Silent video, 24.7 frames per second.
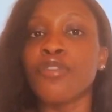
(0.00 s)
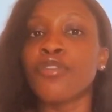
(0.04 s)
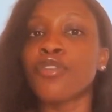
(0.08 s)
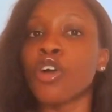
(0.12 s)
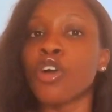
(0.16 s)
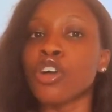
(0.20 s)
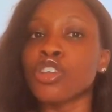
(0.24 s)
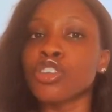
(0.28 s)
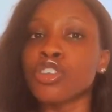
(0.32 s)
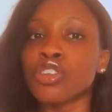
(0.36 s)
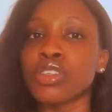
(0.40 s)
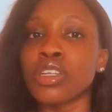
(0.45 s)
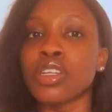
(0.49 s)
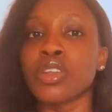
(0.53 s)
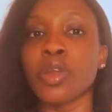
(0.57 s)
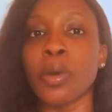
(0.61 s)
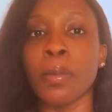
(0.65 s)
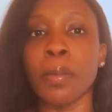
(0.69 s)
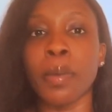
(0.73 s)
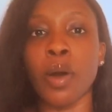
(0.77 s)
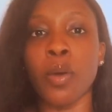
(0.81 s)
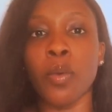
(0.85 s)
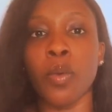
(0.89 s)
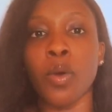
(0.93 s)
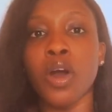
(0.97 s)
course, you know,
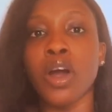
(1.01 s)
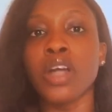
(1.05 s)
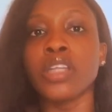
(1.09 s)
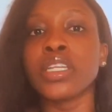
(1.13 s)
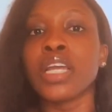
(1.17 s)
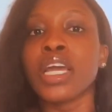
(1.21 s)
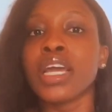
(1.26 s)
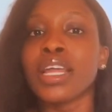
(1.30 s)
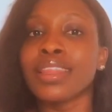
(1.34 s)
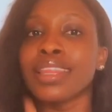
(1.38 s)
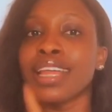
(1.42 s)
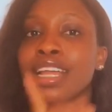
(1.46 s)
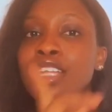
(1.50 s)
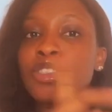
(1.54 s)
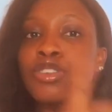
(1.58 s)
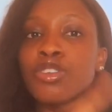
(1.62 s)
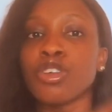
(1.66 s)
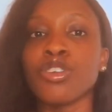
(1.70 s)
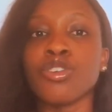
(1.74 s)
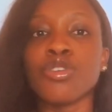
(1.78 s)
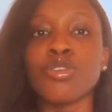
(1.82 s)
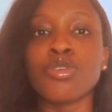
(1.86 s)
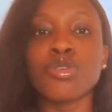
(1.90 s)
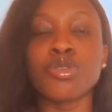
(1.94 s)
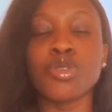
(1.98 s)
number one, that's your
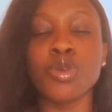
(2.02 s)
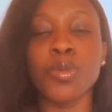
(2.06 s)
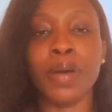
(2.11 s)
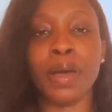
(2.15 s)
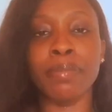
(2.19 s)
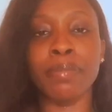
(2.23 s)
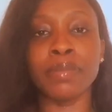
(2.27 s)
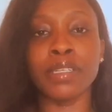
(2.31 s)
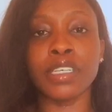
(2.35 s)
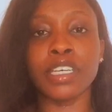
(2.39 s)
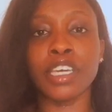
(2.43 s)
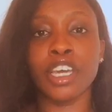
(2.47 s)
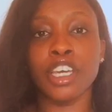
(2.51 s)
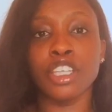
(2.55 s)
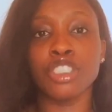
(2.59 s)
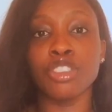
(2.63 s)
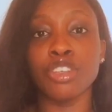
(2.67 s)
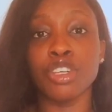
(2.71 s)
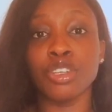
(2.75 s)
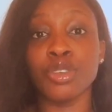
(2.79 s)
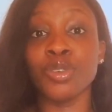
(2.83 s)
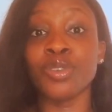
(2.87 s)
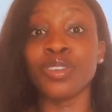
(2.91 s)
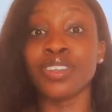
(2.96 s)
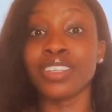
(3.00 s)
YouTube
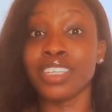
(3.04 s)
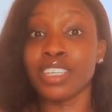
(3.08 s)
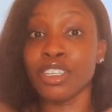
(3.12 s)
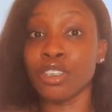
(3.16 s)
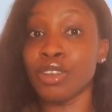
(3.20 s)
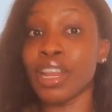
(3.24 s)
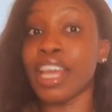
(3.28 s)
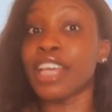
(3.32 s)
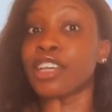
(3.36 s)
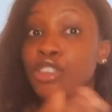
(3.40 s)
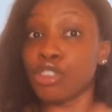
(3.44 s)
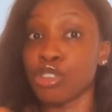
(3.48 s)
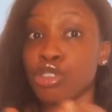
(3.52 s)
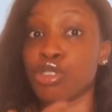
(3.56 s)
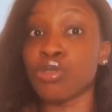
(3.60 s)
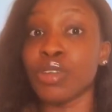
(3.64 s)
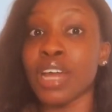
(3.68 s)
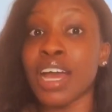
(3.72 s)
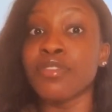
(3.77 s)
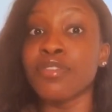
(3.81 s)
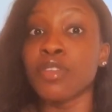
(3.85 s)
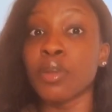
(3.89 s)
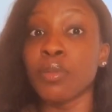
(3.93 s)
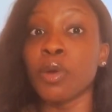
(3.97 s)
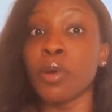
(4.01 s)
application. You should
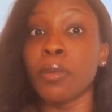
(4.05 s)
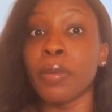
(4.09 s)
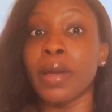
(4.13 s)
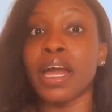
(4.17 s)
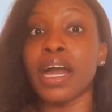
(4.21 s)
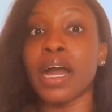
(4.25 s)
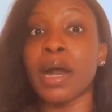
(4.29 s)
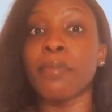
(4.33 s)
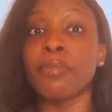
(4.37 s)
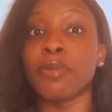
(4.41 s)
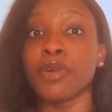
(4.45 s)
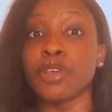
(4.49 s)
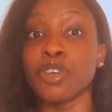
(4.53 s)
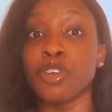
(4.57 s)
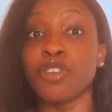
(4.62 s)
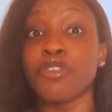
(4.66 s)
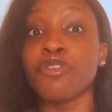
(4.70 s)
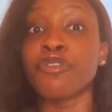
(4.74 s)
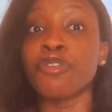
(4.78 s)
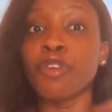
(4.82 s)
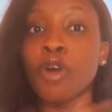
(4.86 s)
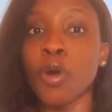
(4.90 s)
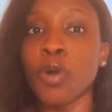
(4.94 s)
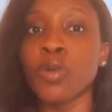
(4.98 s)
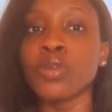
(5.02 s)
have the mobile app on your
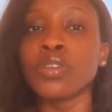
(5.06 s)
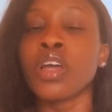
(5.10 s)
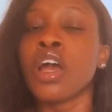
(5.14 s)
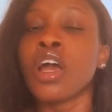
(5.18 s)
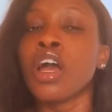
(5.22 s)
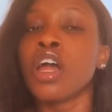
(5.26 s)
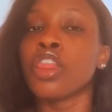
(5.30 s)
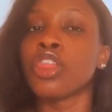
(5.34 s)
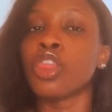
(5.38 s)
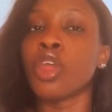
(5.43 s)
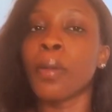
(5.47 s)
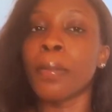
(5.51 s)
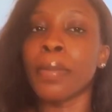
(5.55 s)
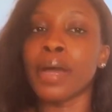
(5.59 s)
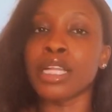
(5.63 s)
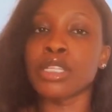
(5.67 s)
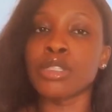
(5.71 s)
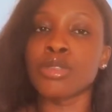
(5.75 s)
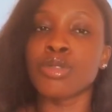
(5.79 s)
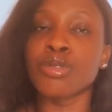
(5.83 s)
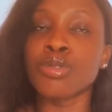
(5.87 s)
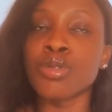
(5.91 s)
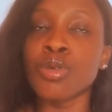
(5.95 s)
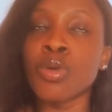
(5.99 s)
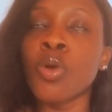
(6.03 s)
phone. Number
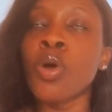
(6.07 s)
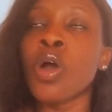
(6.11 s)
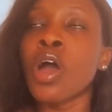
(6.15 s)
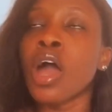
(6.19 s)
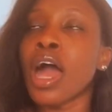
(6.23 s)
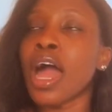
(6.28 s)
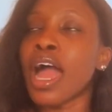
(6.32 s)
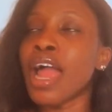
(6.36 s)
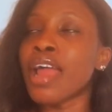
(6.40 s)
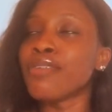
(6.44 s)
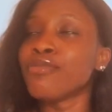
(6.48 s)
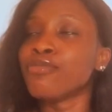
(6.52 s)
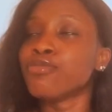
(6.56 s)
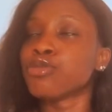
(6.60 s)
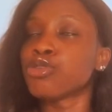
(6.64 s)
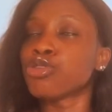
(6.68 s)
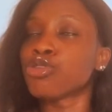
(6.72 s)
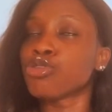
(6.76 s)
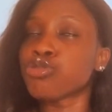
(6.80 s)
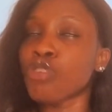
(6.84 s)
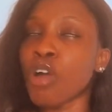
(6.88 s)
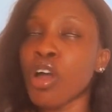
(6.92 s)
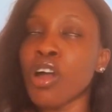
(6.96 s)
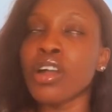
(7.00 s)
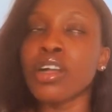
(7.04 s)
two, I
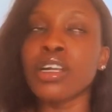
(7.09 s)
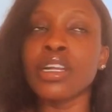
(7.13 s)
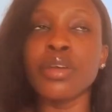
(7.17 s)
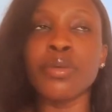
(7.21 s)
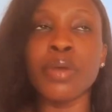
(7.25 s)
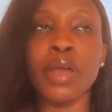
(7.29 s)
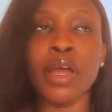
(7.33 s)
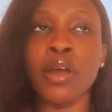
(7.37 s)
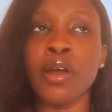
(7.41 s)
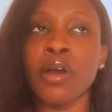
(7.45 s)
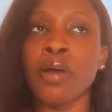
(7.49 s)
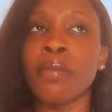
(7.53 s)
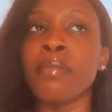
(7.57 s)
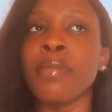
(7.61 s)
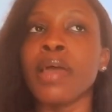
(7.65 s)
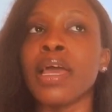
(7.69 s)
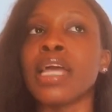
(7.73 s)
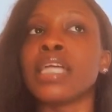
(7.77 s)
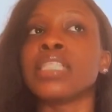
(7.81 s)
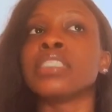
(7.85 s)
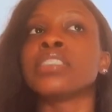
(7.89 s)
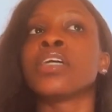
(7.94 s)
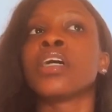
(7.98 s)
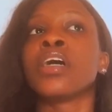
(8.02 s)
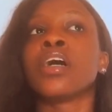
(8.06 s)
strongly recommend